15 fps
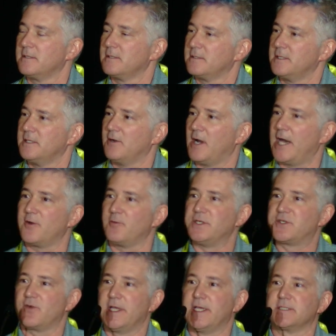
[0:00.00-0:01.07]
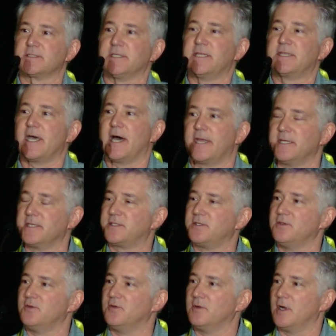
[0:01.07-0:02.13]
how do we translate that
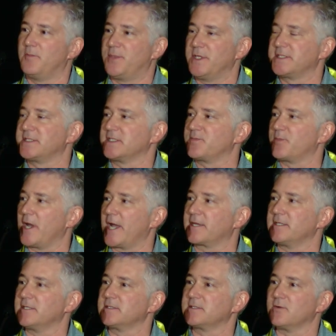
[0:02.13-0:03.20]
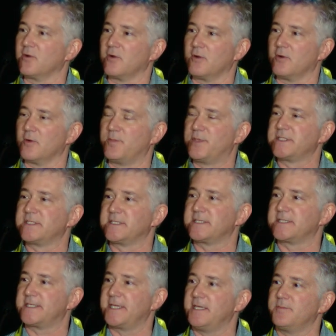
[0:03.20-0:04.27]
into a business practice or a business
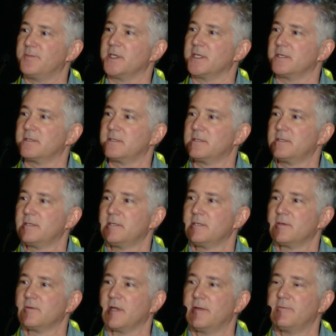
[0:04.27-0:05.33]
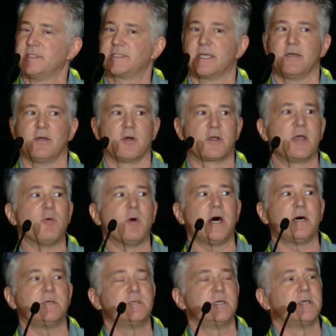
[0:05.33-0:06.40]
statement, right? We say, okay,
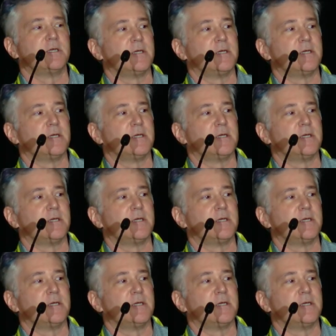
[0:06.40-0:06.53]
well,